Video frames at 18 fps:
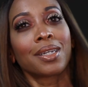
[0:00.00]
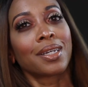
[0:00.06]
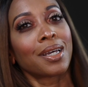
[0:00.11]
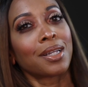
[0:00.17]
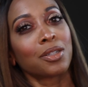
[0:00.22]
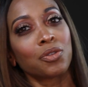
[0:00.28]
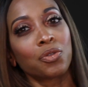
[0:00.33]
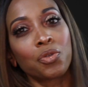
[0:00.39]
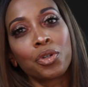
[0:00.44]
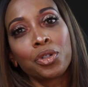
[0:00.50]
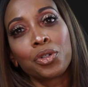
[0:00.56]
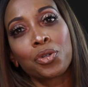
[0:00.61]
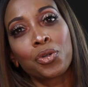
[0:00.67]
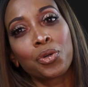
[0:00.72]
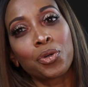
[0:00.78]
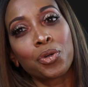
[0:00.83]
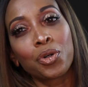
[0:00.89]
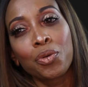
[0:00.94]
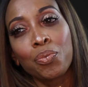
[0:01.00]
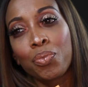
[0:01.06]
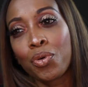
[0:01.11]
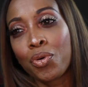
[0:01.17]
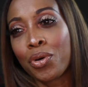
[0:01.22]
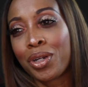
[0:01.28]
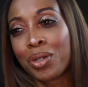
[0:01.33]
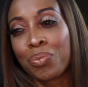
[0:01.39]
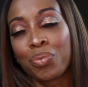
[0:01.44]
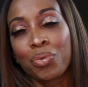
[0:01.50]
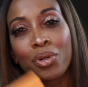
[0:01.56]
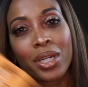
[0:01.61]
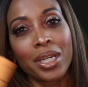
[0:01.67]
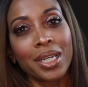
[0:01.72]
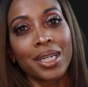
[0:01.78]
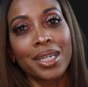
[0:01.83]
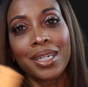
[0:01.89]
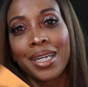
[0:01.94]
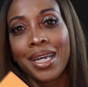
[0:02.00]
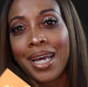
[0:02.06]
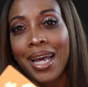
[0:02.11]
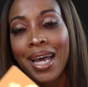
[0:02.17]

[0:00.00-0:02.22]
California girl, born and bred,